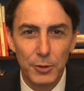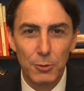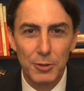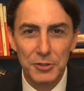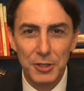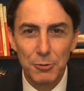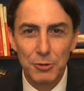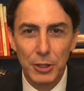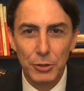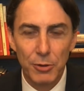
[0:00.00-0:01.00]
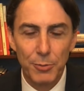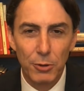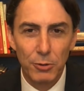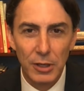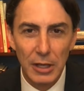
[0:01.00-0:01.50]
you continue to
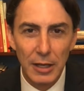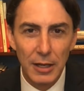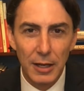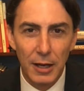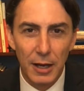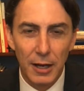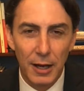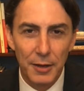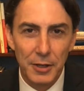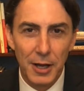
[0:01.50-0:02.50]
contribute on the